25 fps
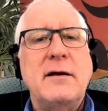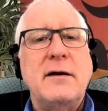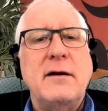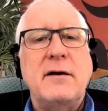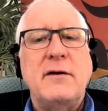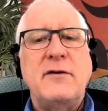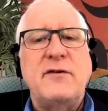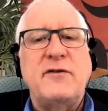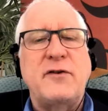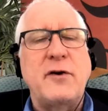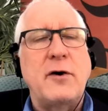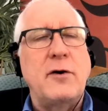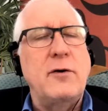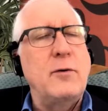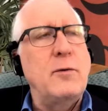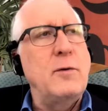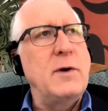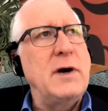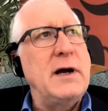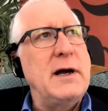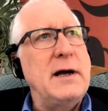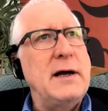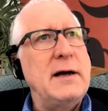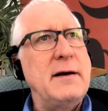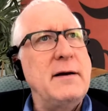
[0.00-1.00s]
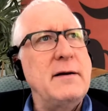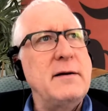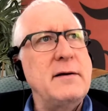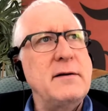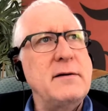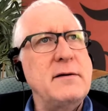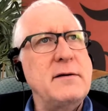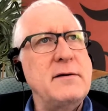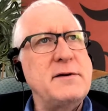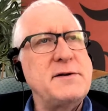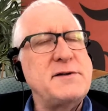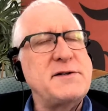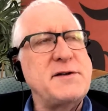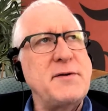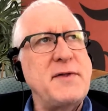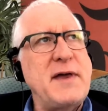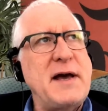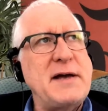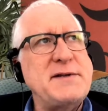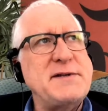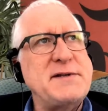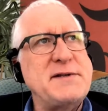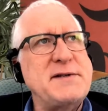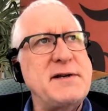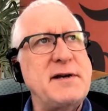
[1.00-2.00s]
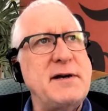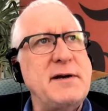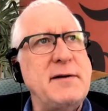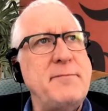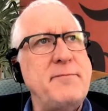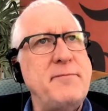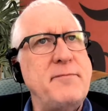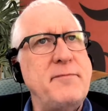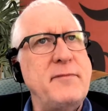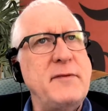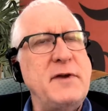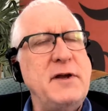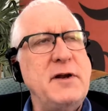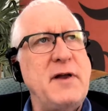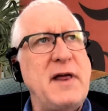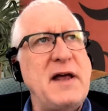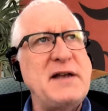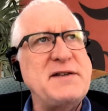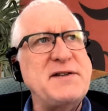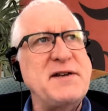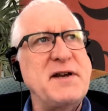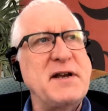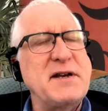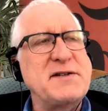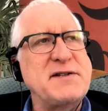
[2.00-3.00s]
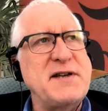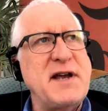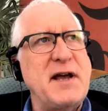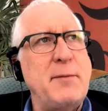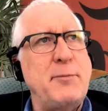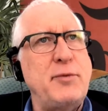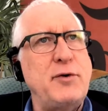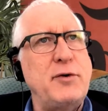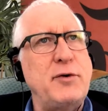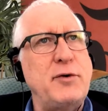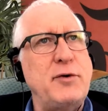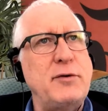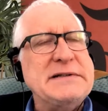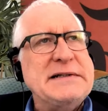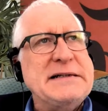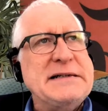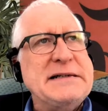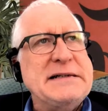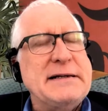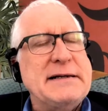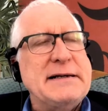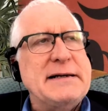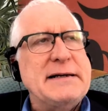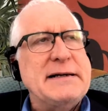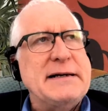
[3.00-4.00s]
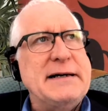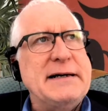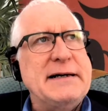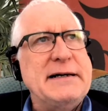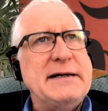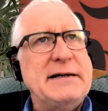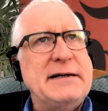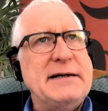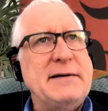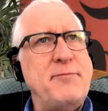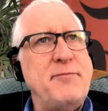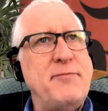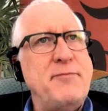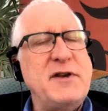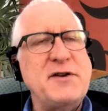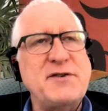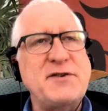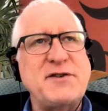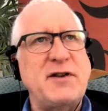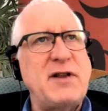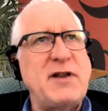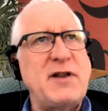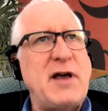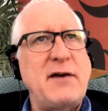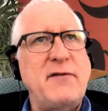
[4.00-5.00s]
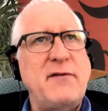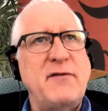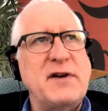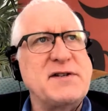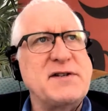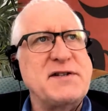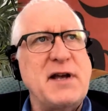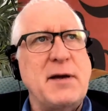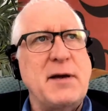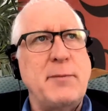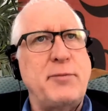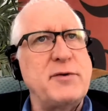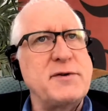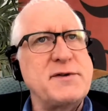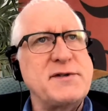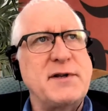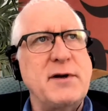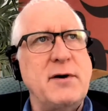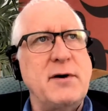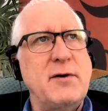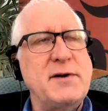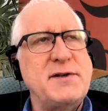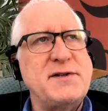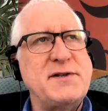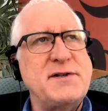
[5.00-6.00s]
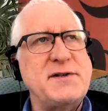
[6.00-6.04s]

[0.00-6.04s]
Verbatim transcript: So, uh, so that's um, you know that's an example. Uh, there's a lot of examples, though.